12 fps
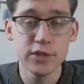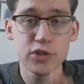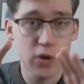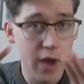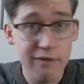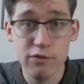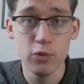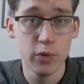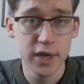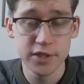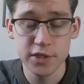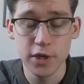So everyone
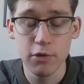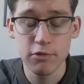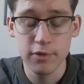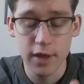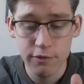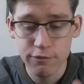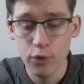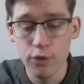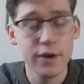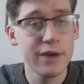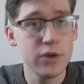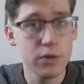has to go through that, a 4 to
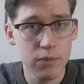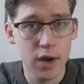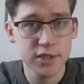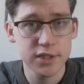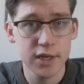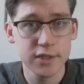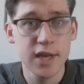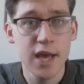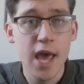5 year process,